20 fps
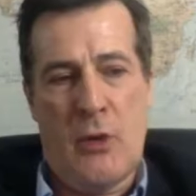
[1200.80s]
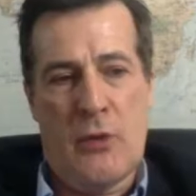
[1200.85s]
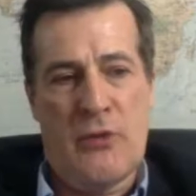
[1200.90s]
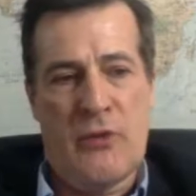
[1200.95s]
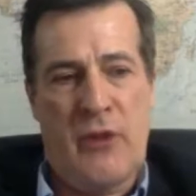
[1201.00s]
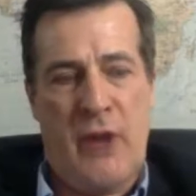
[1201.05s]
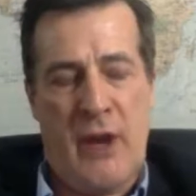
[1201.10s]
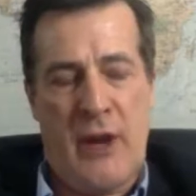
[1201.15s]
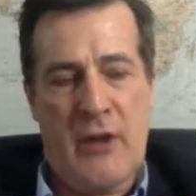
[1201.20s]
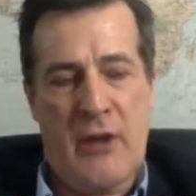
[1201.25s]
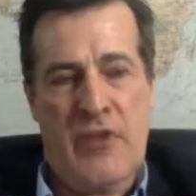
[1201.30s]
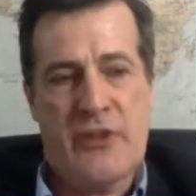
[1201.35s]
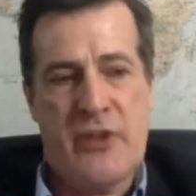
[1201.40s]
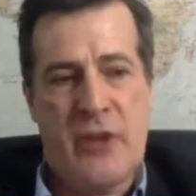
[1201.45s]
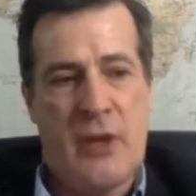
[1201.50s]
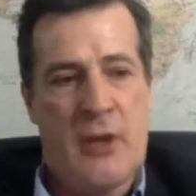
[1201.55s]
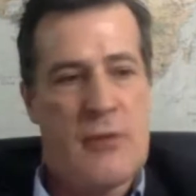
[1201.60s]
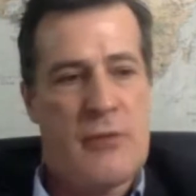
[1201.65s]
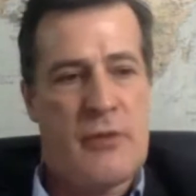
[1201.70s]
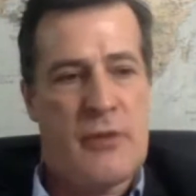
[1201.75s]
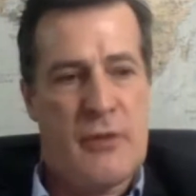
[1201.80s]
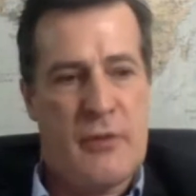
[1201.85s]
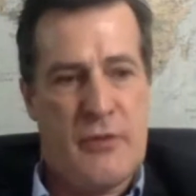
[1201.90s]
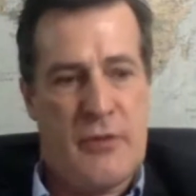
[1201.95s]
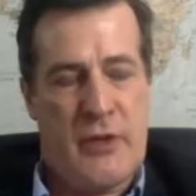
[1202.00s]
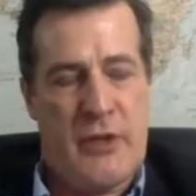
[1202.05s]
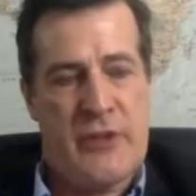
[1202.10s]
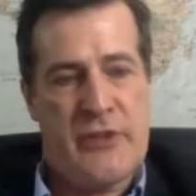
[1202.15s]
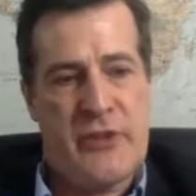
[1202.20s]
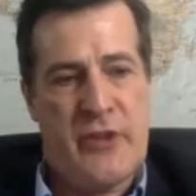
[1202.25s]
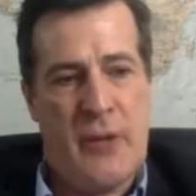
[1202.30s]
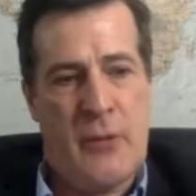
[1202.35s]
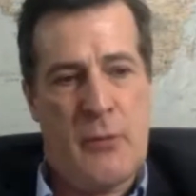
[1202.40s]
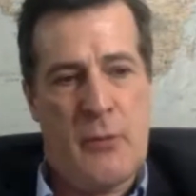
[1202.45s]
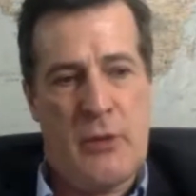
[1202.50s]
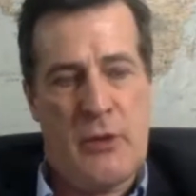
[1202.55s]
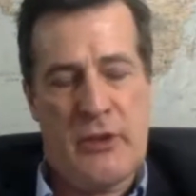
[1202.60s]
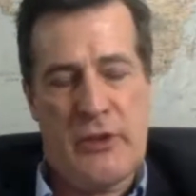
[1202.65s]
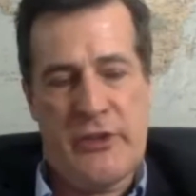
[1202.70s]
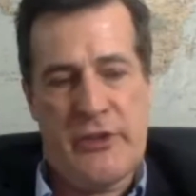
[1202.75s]
onto our site for the first time
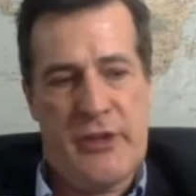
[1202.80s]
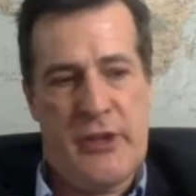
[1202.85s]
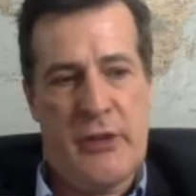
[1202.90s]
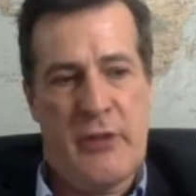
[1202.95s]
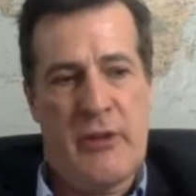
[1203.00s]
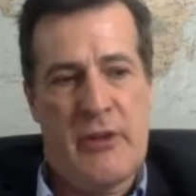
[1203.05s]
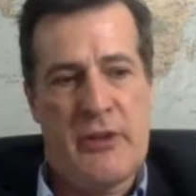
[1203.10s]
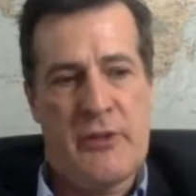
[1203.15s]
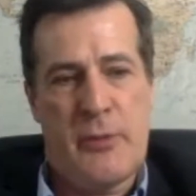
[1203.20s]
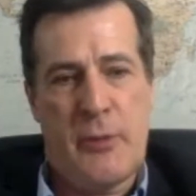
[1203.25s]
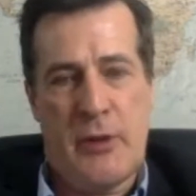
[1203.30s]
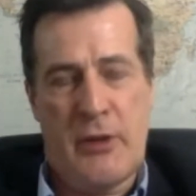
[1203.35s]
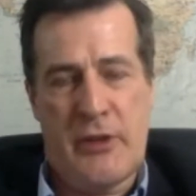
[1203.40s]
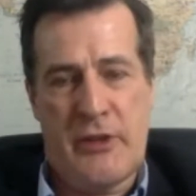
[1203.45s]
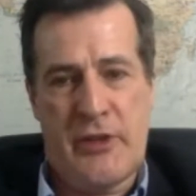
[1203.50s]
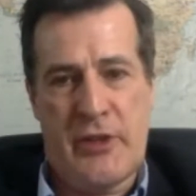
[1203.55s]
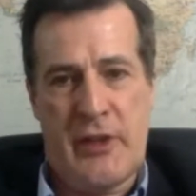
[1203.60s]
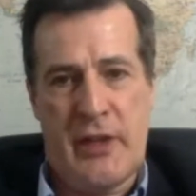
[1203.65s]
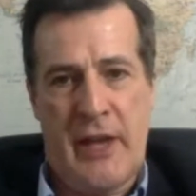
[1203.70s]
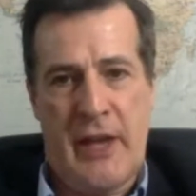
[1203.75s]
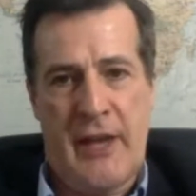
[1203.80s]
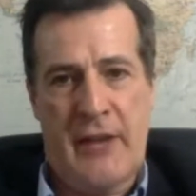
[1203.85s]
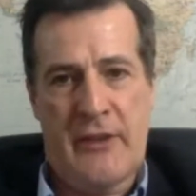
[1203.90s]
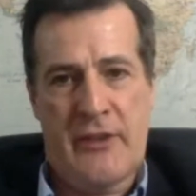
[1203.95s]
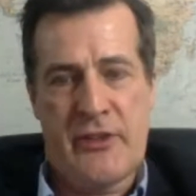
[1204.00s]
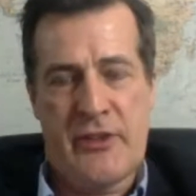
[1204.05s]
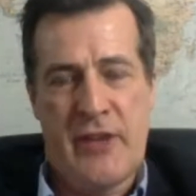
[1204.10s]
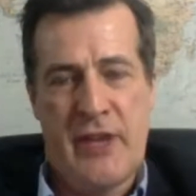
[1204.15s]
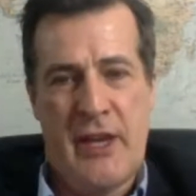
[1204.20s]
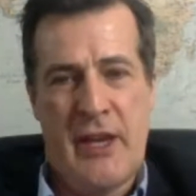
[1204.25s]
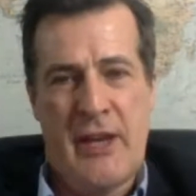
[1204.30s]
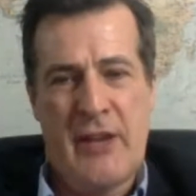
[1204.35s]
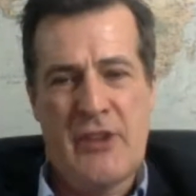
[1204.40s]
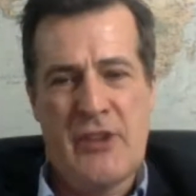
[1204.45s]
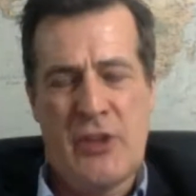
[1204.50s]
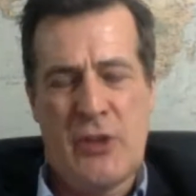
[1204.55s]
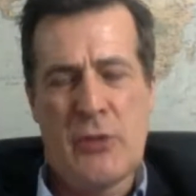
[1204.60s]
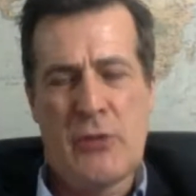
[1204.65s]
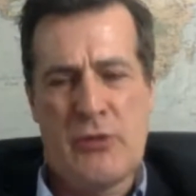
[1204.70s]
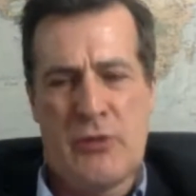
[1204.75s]
with a distillery experience, it lets
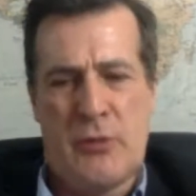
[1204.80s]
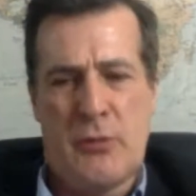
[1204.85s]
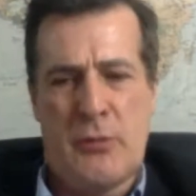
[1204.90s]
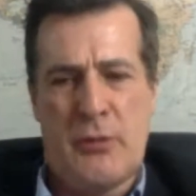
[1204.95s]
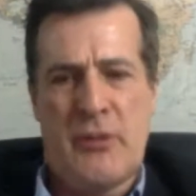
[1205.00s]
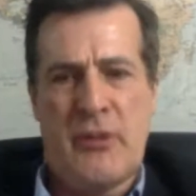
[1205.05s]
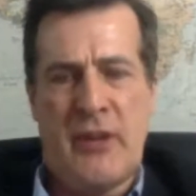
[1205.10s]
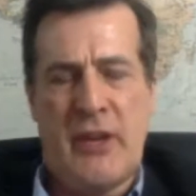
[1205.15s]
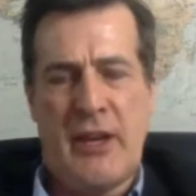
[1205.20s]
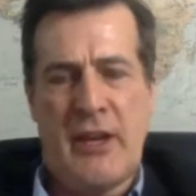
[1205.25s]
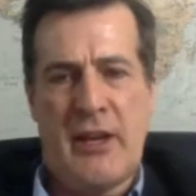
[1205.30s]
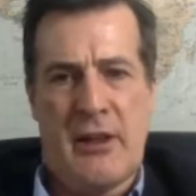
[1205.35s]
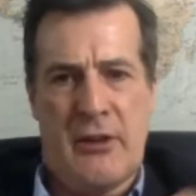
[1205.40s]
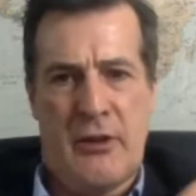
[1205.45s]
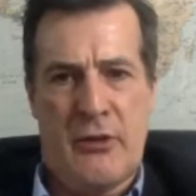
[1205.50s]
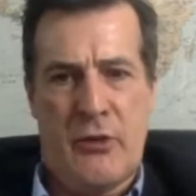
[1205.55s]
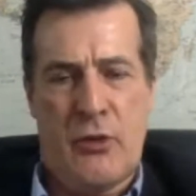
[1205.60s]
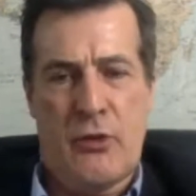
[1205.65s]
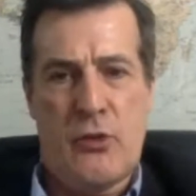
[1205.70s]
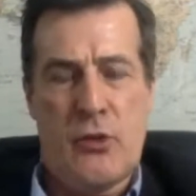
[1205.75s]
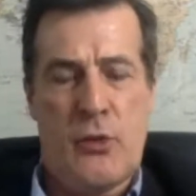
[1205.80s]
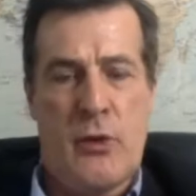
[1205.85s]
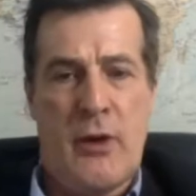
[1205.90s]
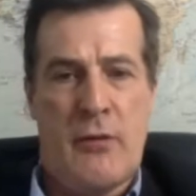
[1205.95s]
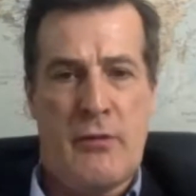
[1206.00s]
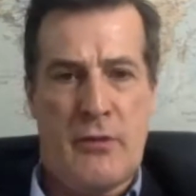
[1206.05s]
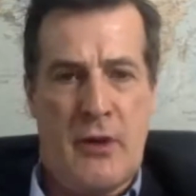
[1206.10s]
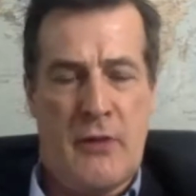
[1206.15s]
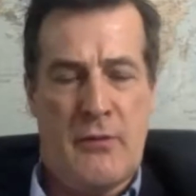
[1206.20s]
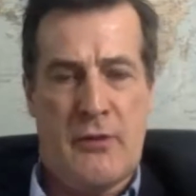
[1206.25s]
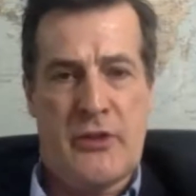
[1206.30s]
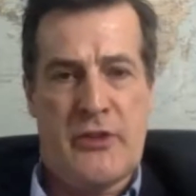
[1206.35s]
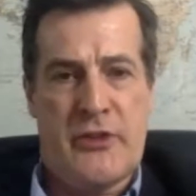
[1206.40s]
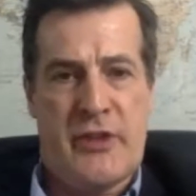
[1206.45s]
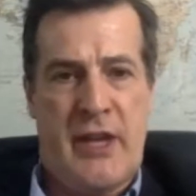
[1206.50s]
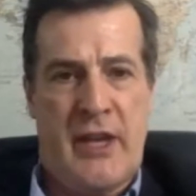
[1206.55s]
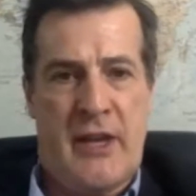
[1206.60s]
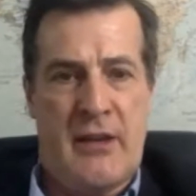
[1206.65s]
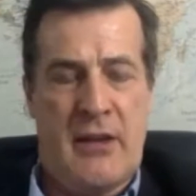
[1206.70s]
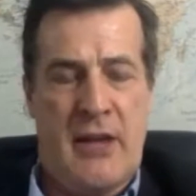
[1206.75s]
children in particular, or whoever,
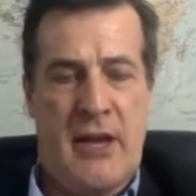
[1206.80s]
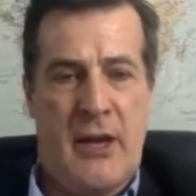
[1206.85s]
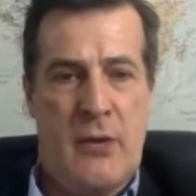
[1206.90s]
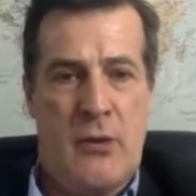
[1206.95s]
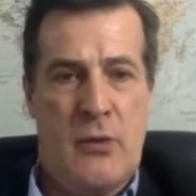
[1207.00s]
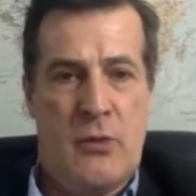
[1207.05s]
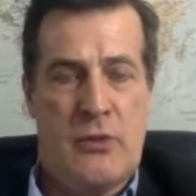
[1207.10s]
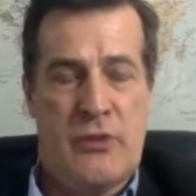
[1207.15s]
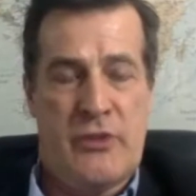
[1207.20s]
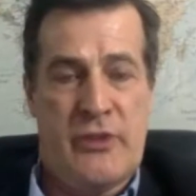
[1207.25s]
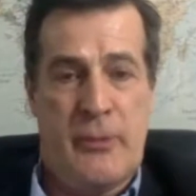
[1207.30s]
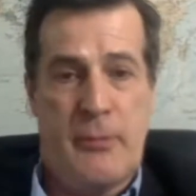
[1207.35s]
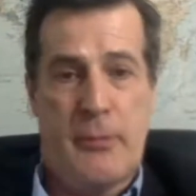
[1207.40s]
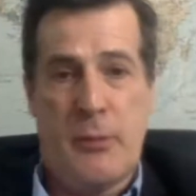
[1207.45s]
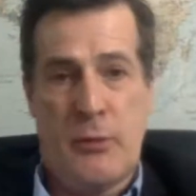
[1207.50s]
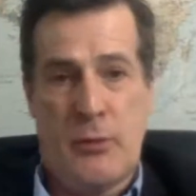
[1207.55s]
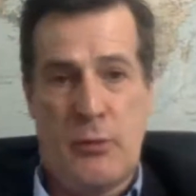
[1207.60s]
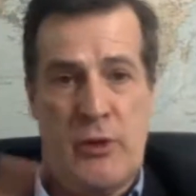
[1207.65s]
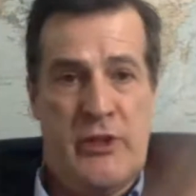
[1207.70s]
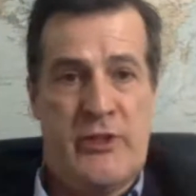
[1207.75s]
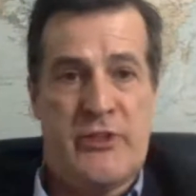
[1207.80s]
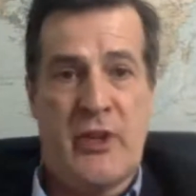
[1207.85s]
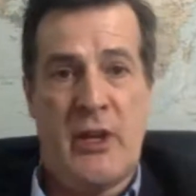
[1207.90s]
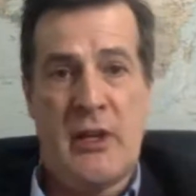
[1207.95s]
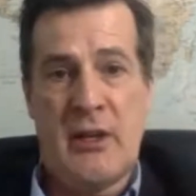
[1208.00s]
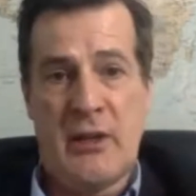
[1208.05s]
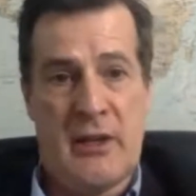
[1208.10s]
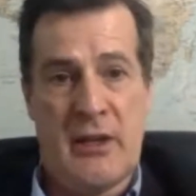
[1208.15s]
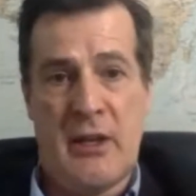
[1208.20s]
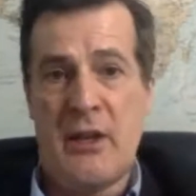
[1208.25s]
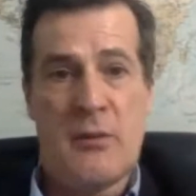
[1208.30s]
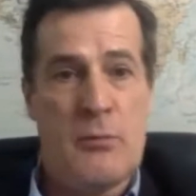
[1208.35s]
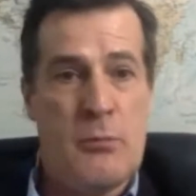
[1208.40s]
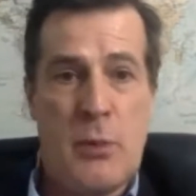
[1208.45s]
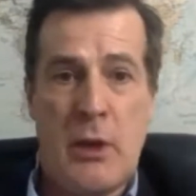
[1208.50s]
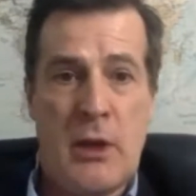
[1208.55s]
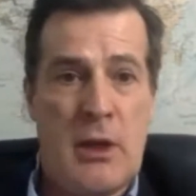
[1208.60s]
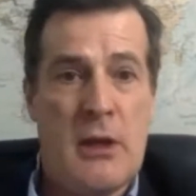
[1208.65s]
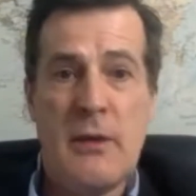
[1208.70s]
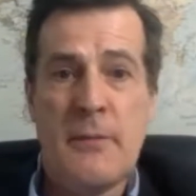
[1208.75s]
understand how simple recycling can
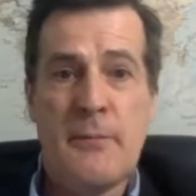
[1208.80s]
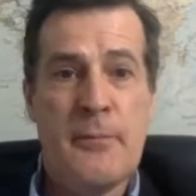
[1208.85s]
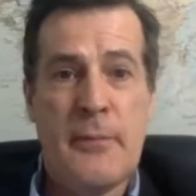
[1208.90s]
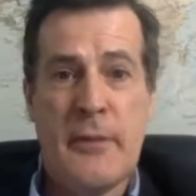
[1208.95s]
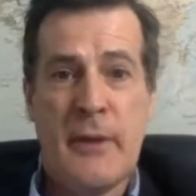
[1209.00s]
be,